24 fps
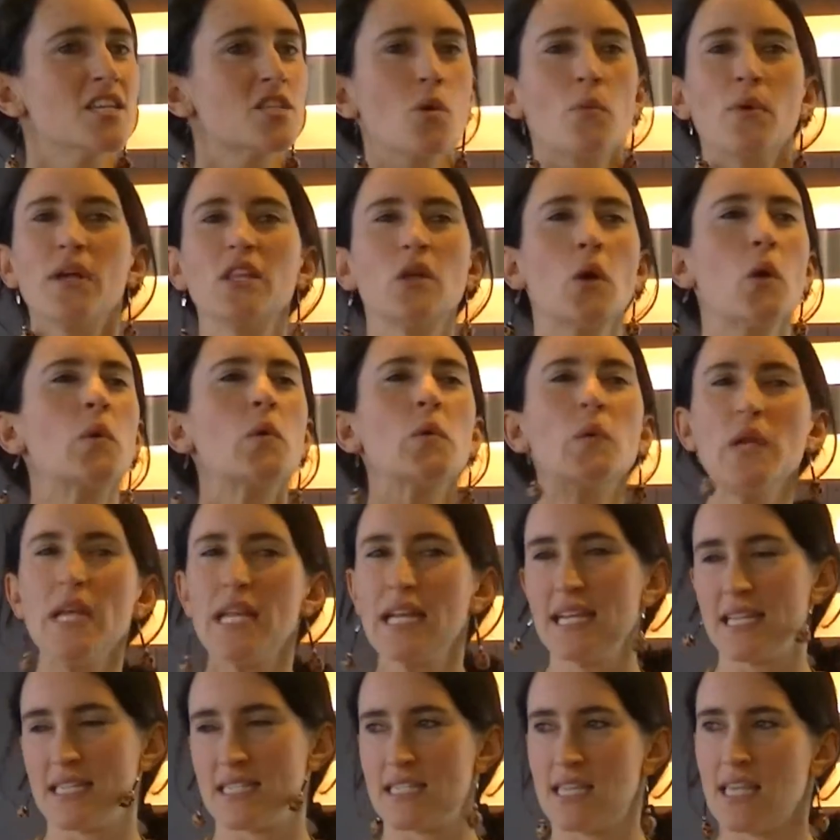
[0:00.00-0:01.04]
So we don't
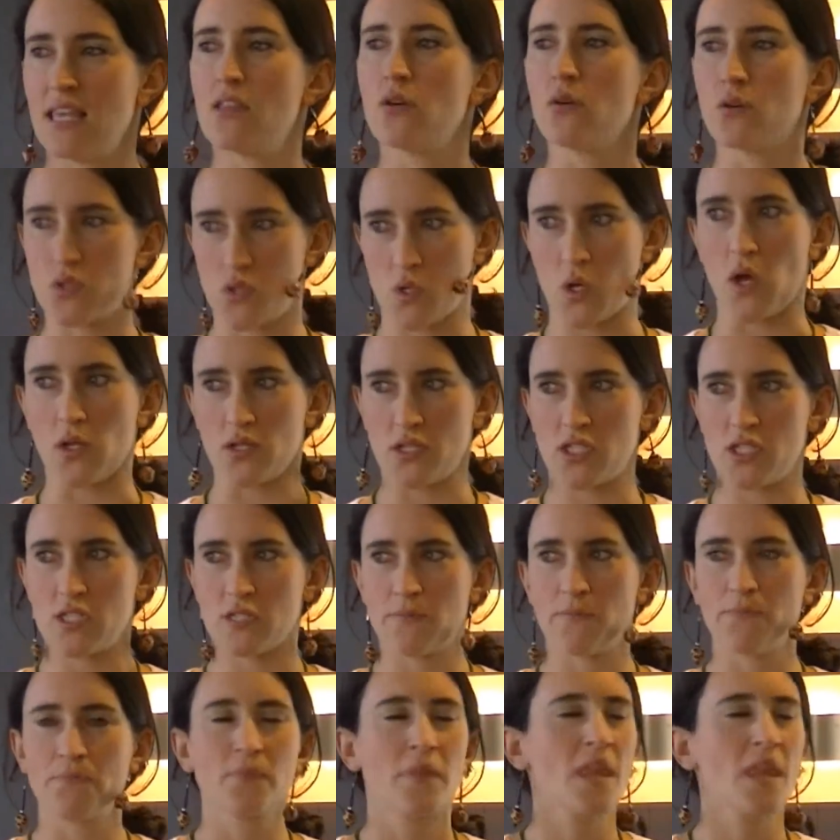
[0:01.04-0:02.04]
really see those costs.